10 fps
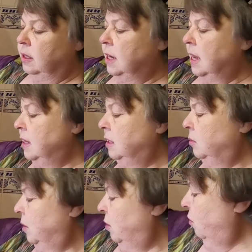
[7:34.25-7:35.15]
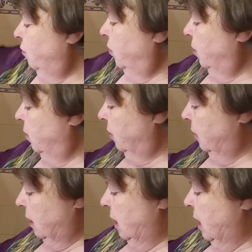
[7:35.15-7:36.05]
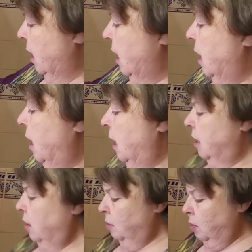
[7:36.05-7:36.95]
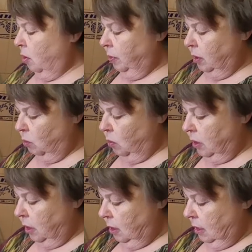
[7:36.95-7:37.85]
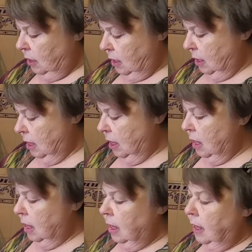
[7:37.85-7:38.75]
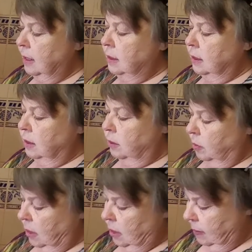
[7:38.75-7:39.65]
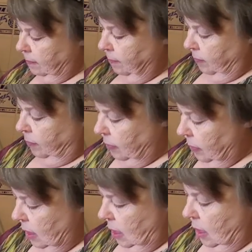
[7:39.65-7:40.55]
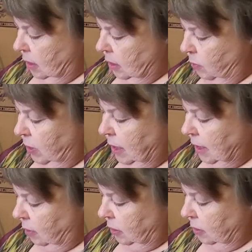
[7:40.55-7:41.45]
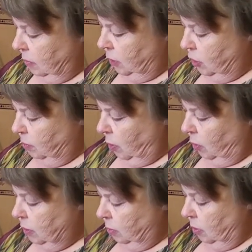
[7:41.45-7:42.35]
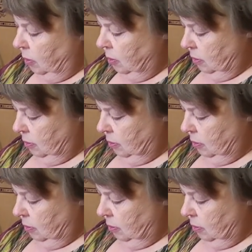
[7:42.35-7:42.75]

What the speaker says: to tear this one off. Another popular one is to spread it out as much as possible.